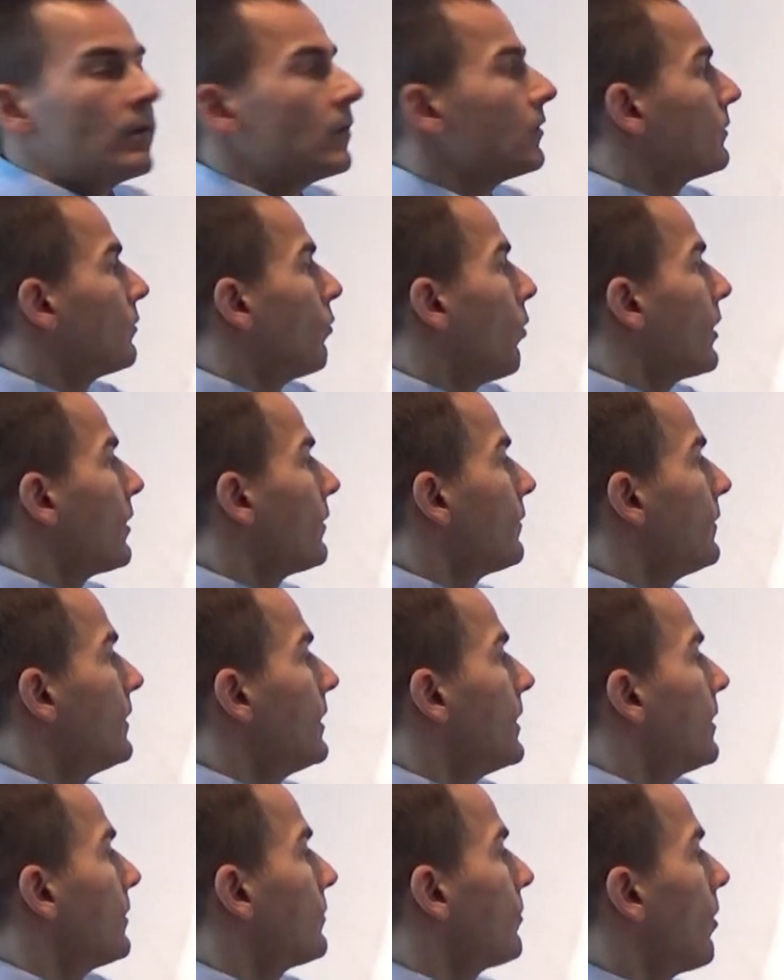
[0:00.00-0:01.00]
So what is
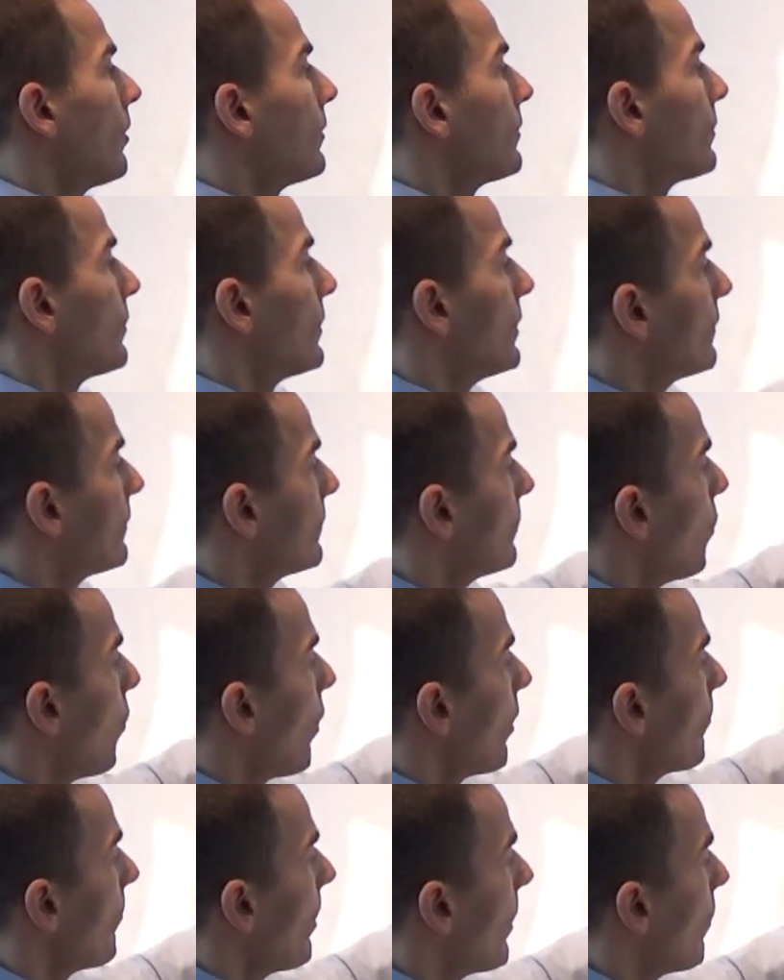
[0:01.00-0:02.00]
here is also, it's a
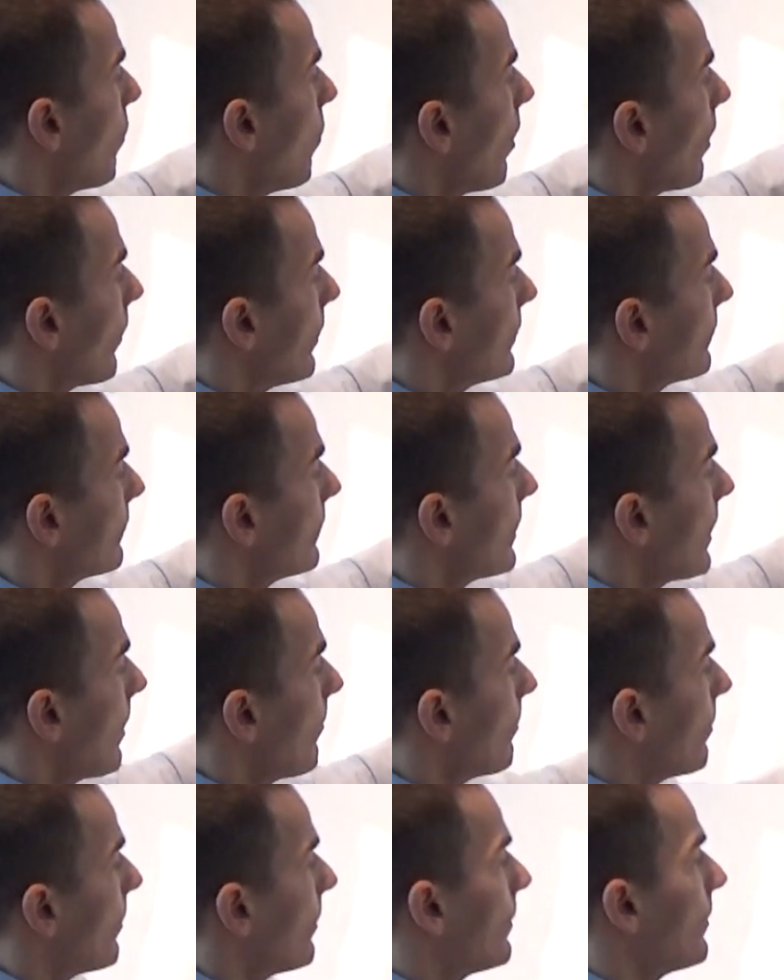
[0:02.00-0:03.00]
1 by 1, it's a
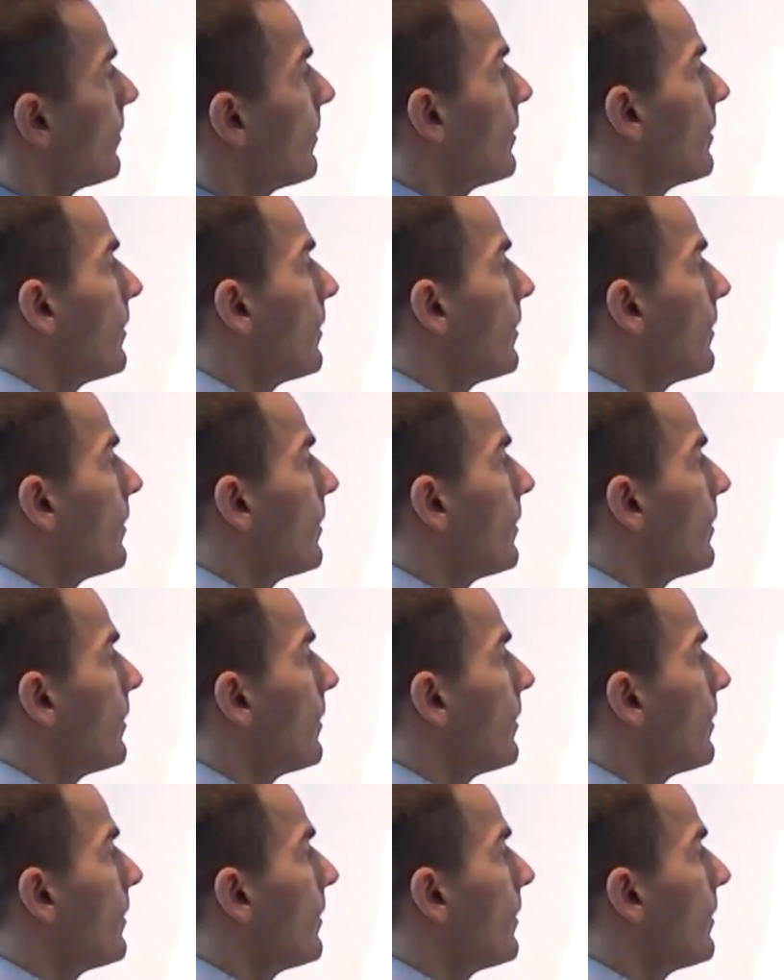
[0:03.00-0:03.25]
number.